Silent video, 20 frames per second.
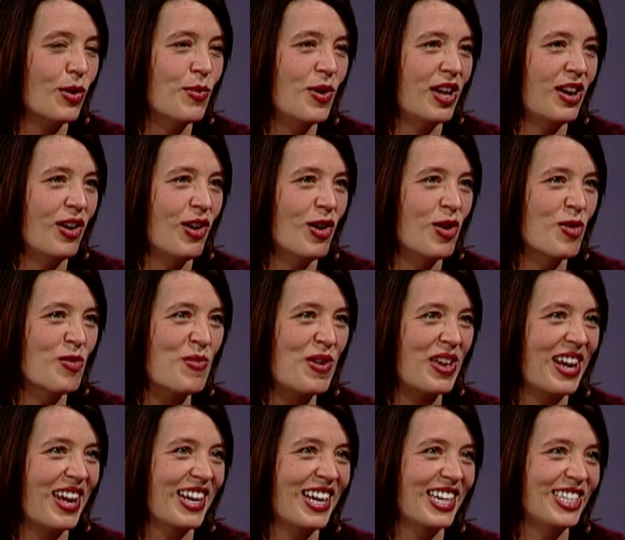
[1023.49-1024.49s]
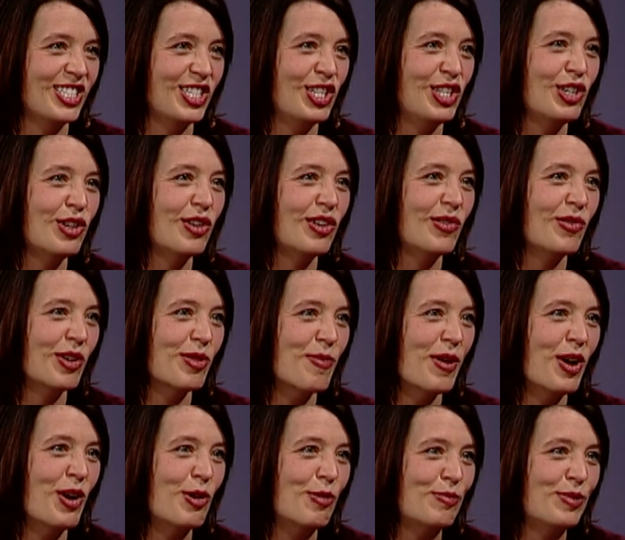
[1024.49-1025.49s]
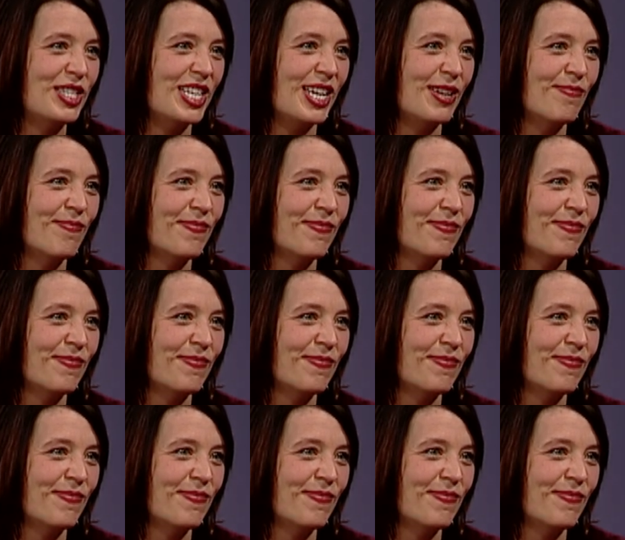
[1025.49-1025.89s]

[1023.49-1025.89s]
I went home and I got to so do it with my home like, oh, team. Oh